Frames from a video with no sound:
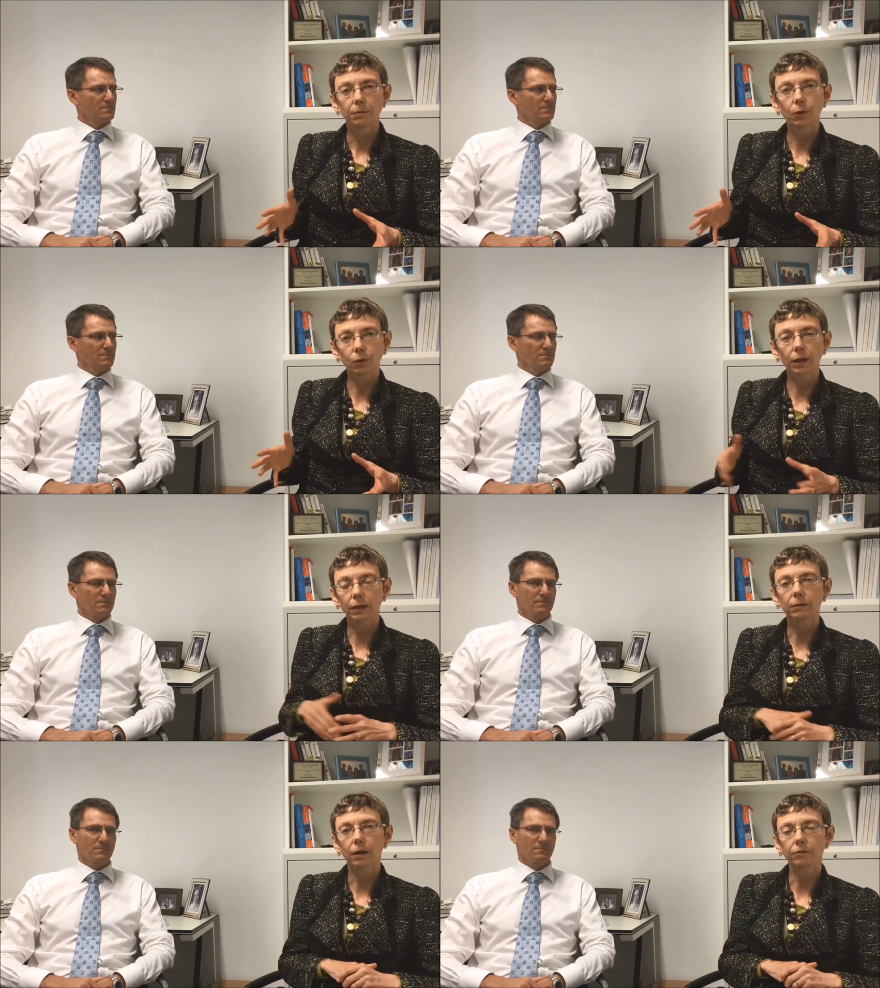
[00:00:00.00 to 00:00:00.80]

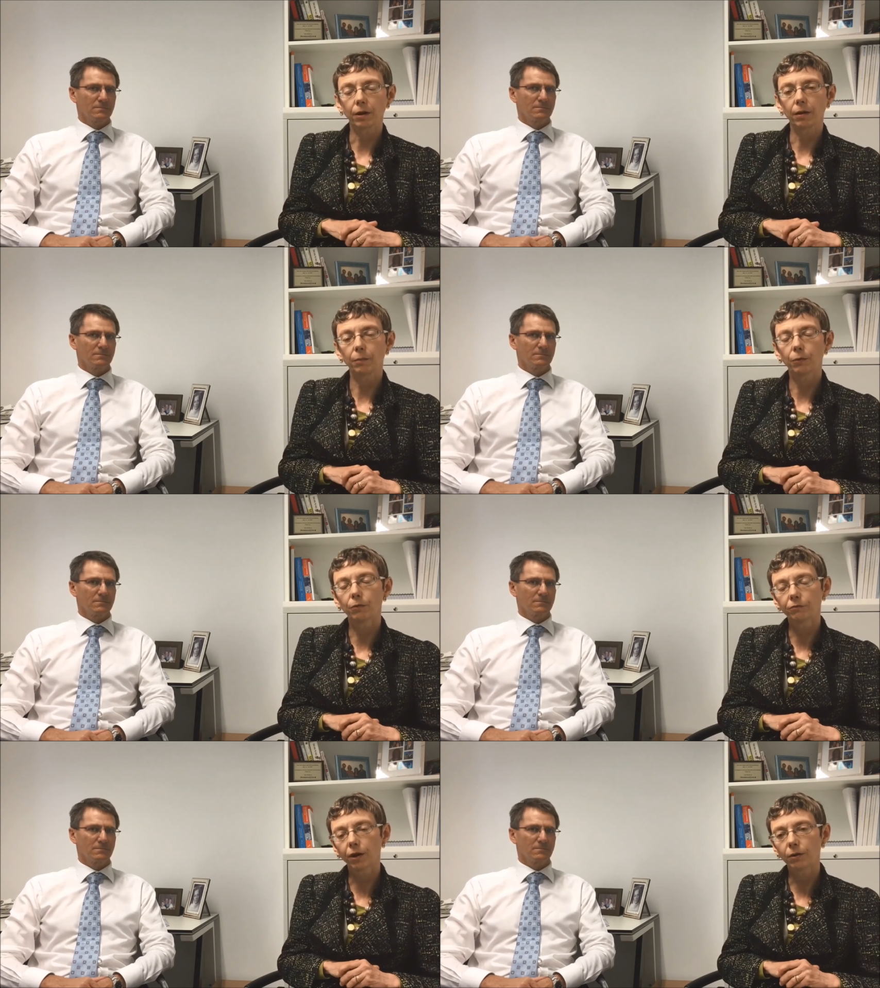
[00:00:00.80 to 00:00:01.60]
Speaker 1: modelling of a, a,
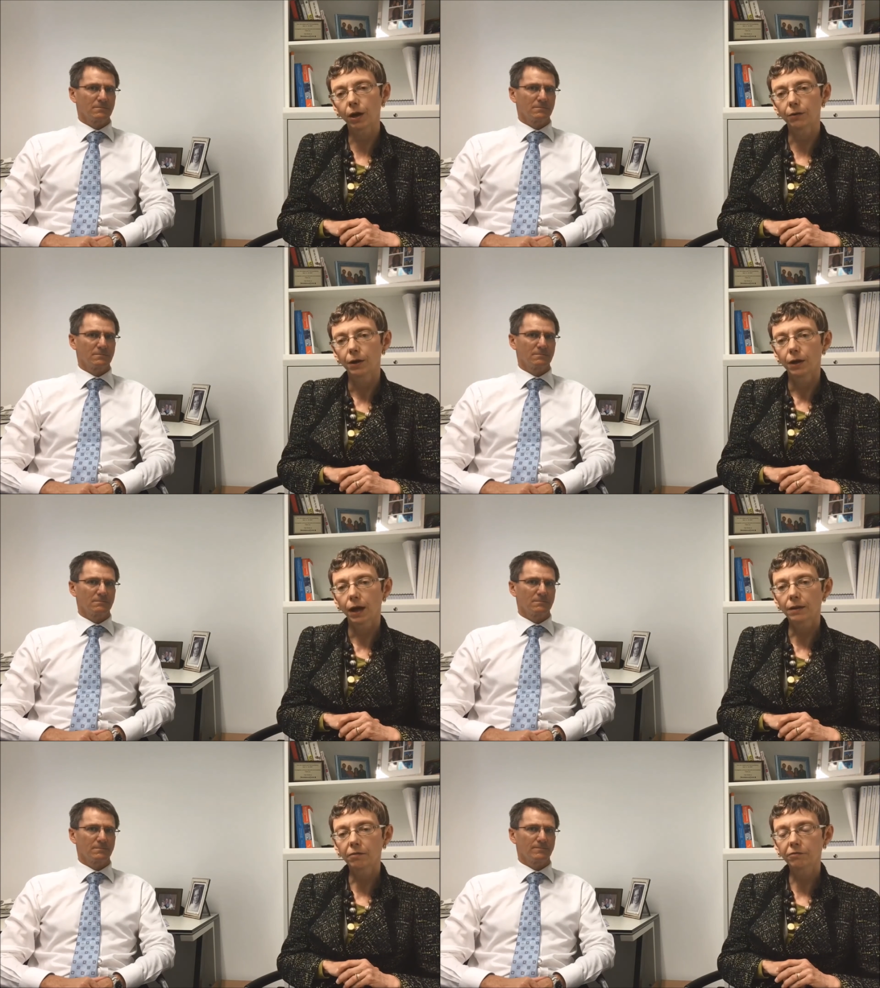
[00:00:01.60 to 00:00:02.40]
portfolio,
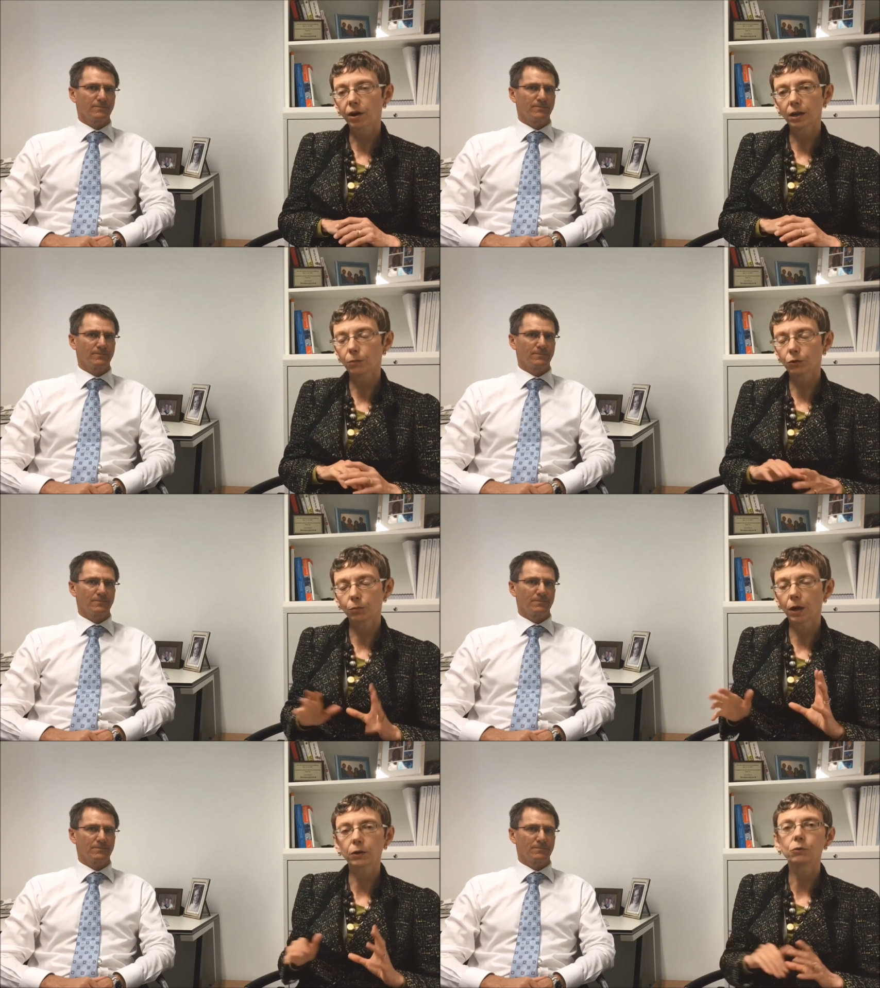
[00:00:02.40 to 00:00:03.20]
and then finally what
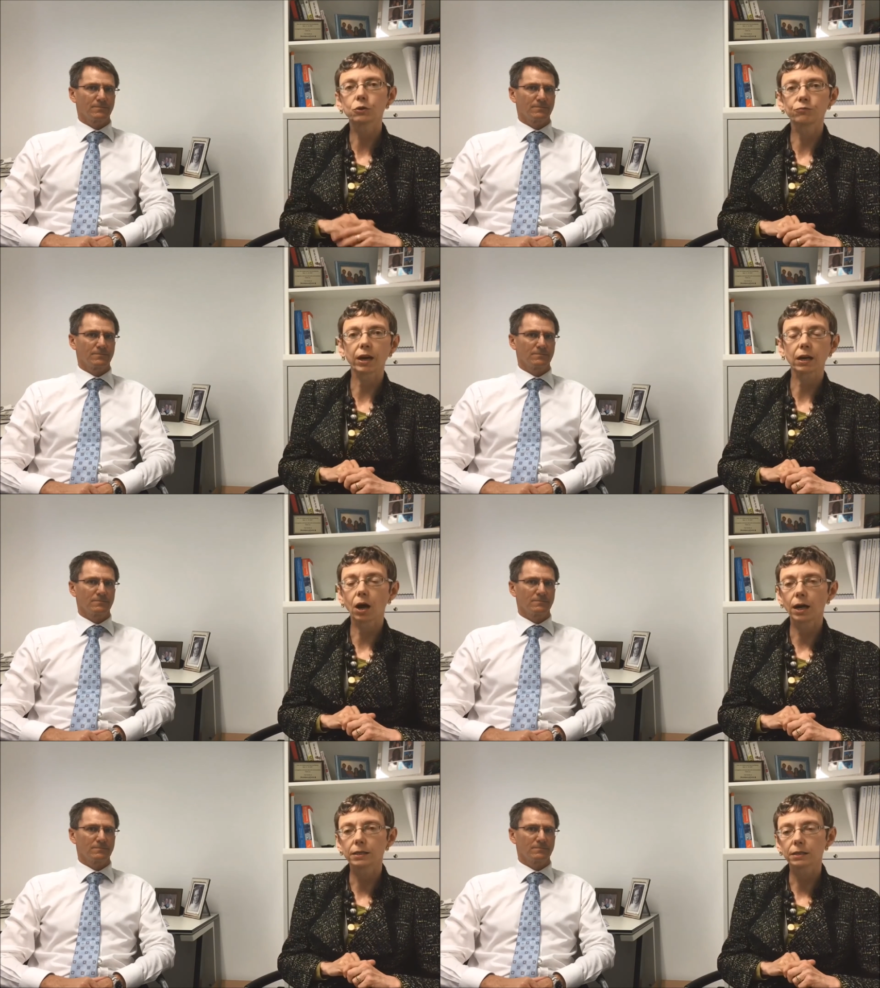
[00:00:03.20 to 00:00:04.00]
you might call some red
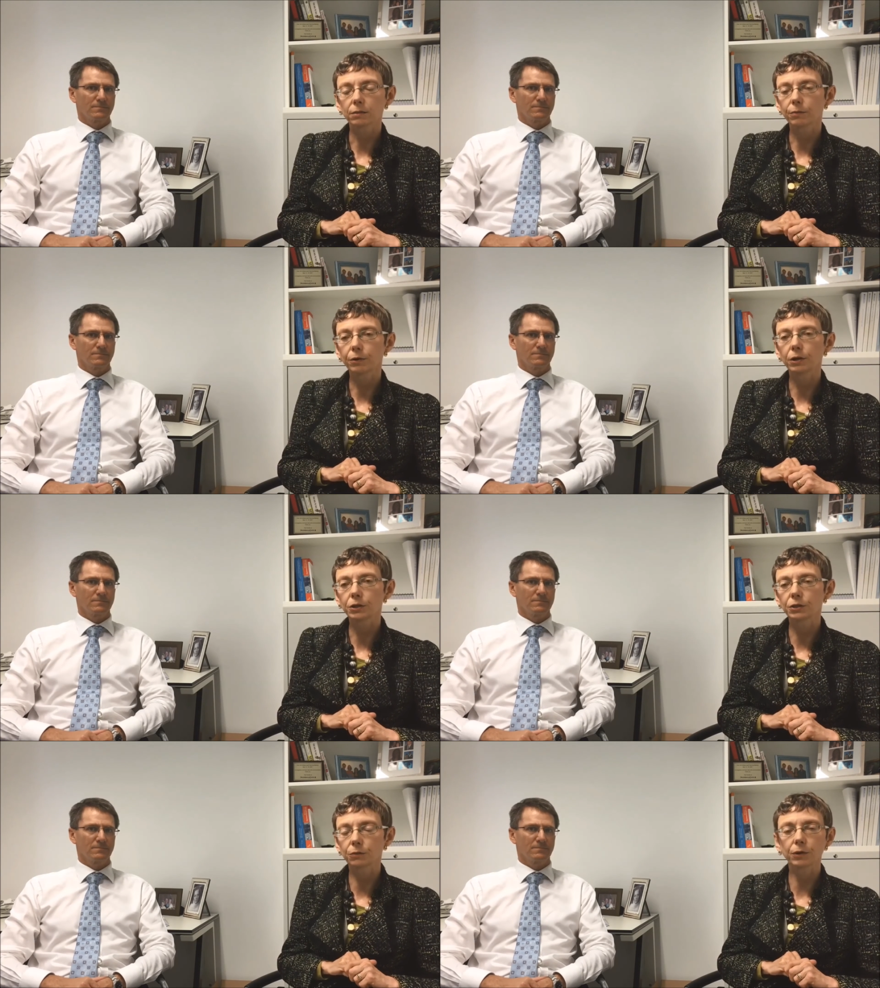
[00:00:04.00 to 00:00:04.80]
lines and some
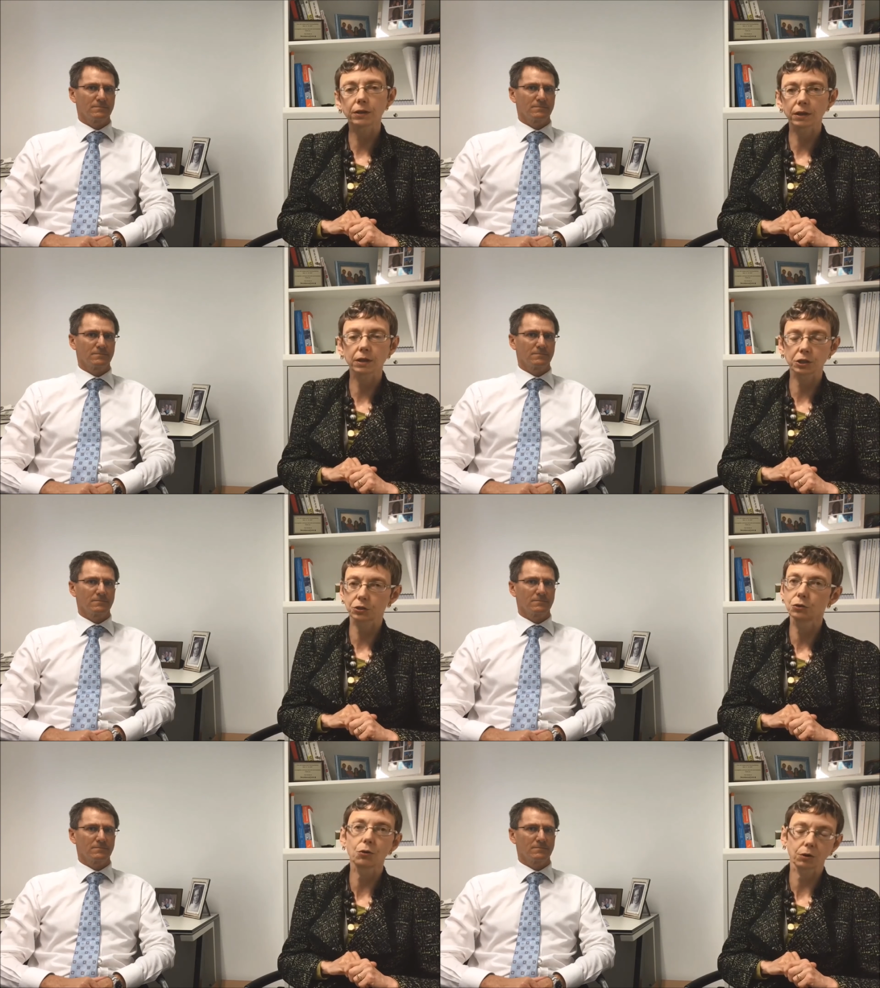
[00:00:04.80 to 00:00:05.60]
approaches that we think are
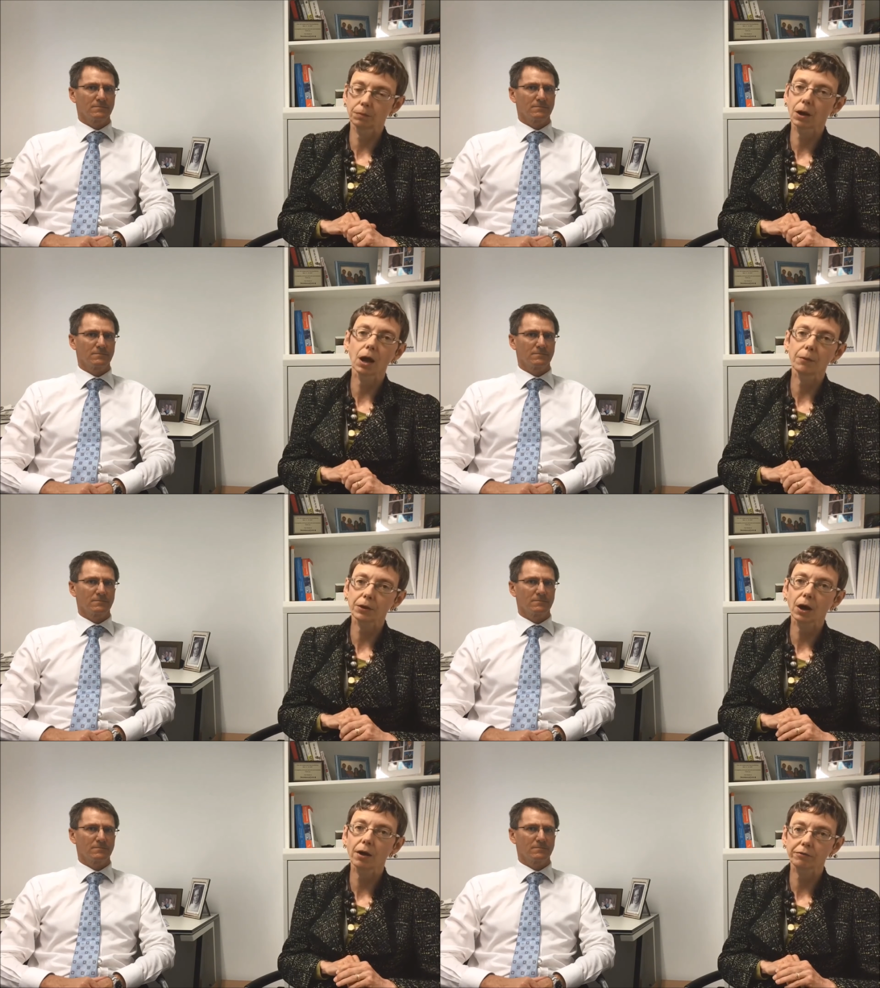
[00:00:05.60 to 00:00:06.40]
just not compliant
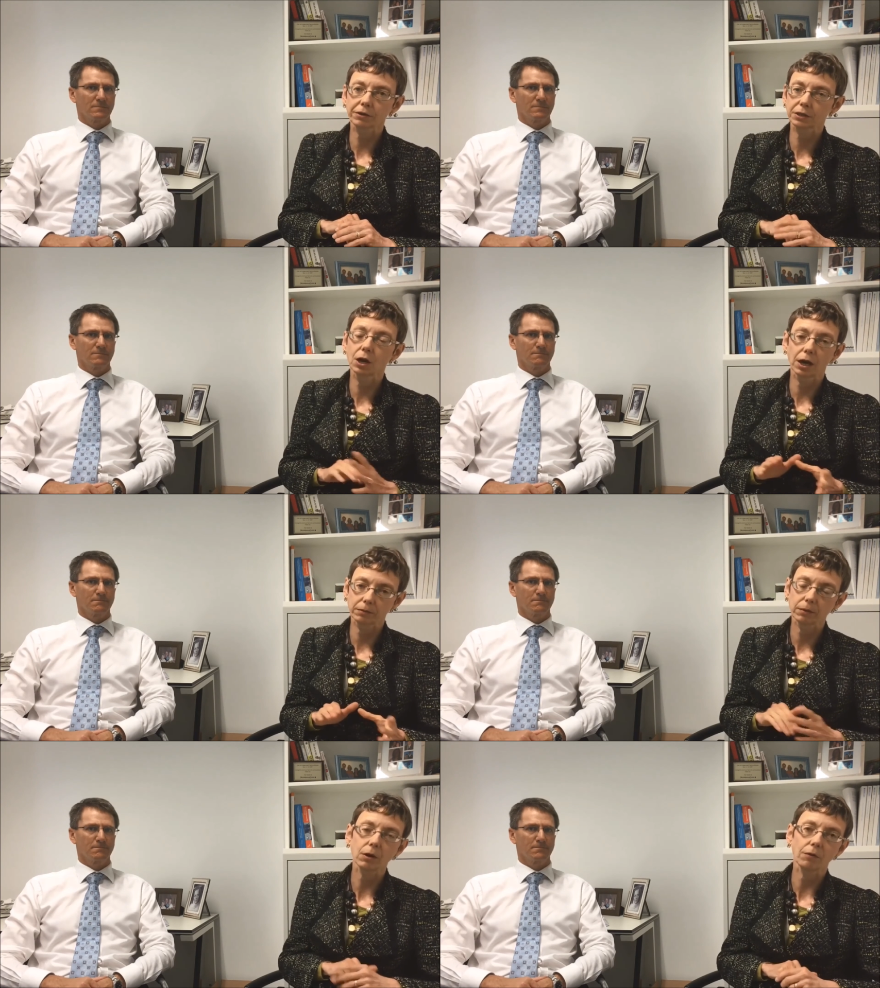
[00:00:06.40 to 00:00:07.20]
with IFRS
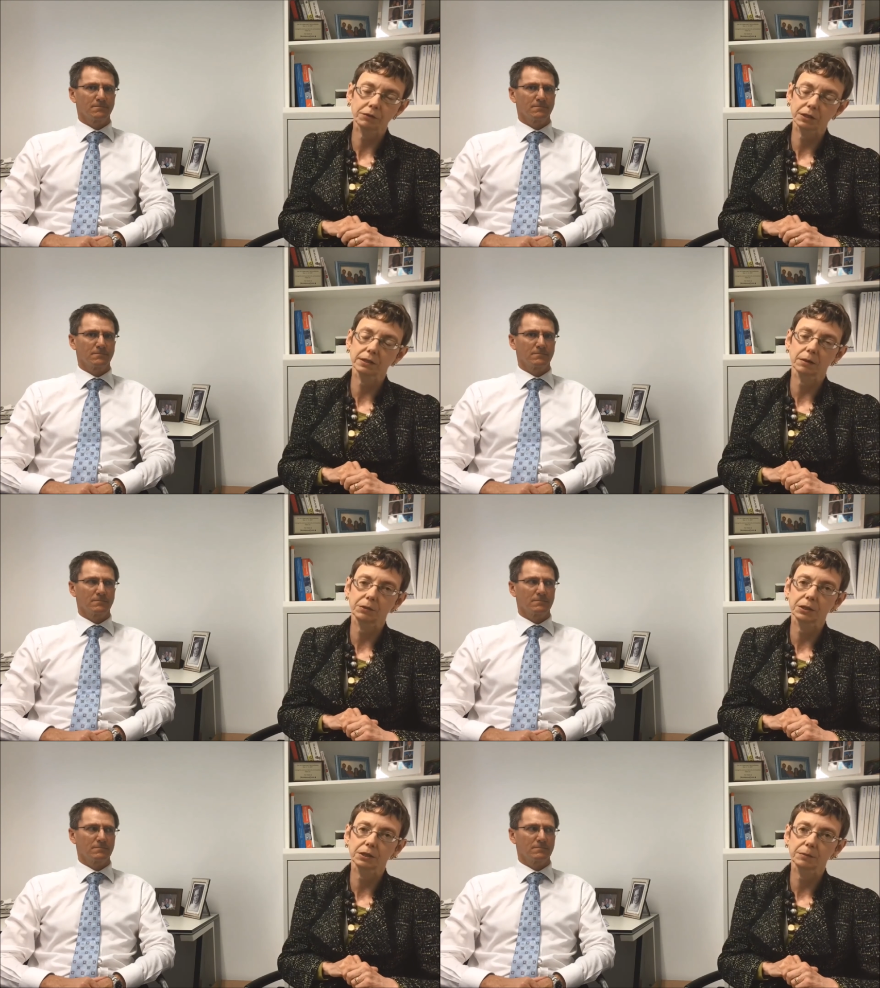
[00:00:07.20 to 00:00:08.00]
9, obviously
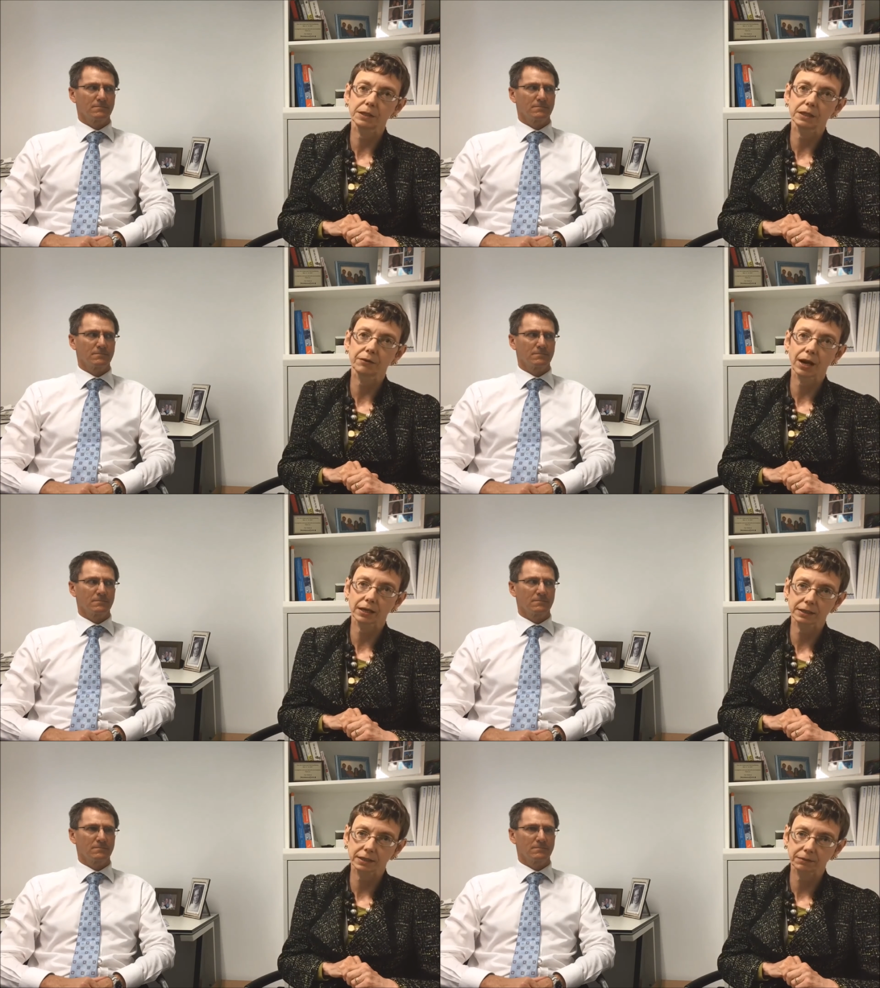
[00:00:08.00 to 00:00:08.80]
subject to
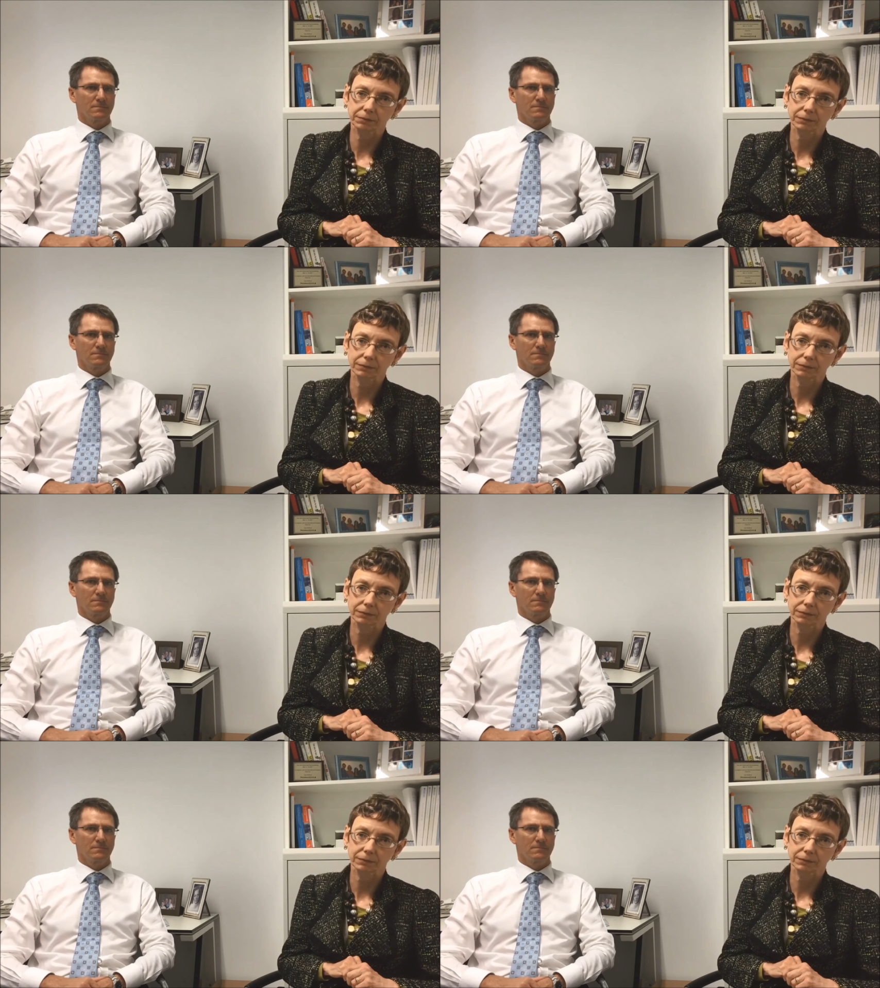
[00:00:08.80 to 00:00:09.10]
materiality.